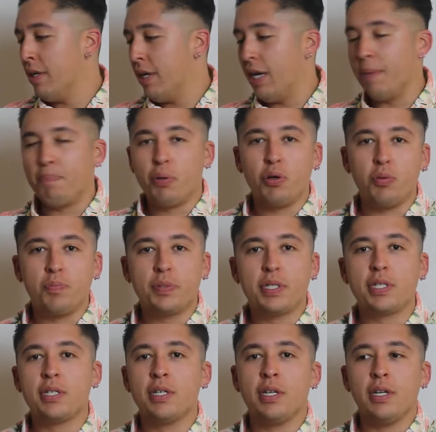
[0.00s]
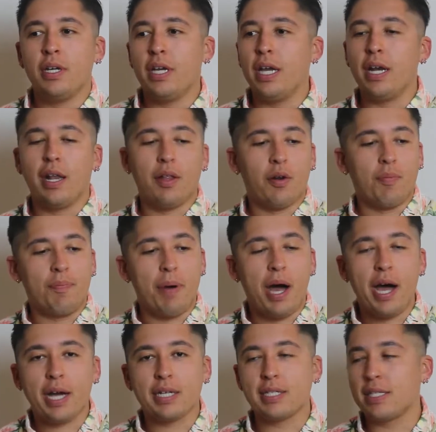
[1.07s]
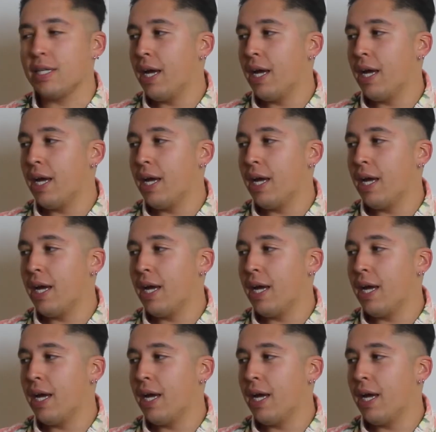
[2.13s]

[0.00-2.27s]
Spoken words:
it poops in a little box